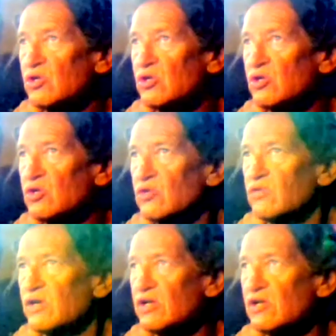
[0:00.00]
Okay.
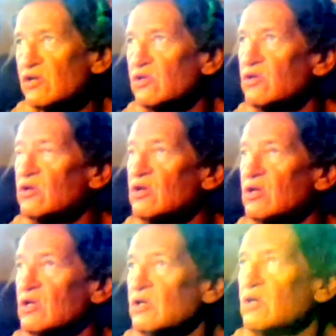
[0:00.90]

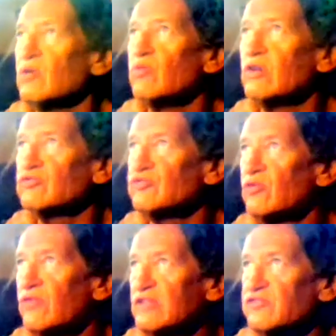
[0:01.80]
Well, so
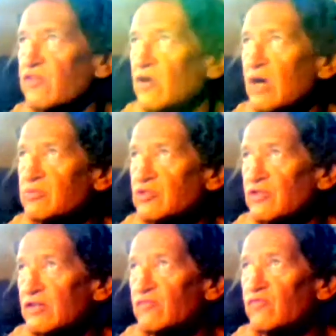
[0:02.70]
that's the option then.
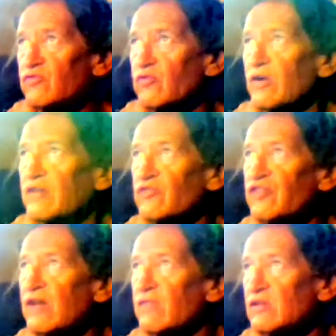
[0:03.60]
So I can save it.
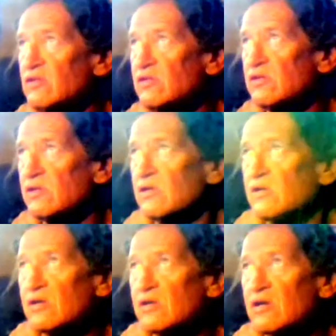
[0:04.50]

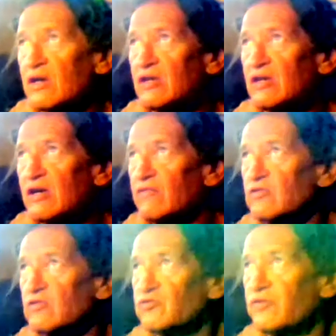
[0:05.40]
I have to
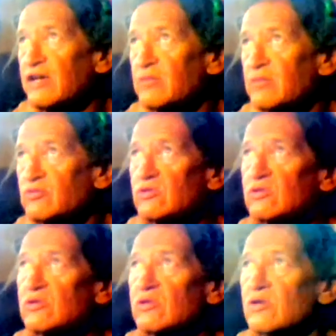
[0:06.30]
screen capture
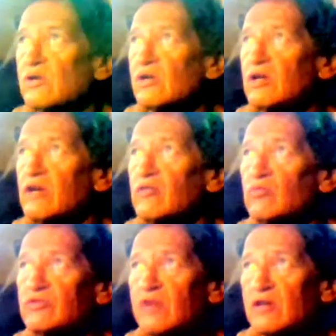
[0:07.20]
it, and then we'll
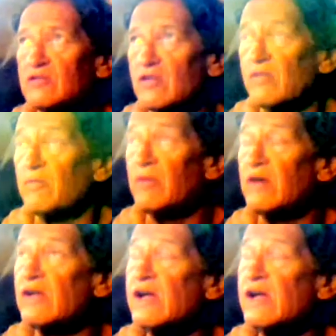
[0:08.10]
talk to them about, hey,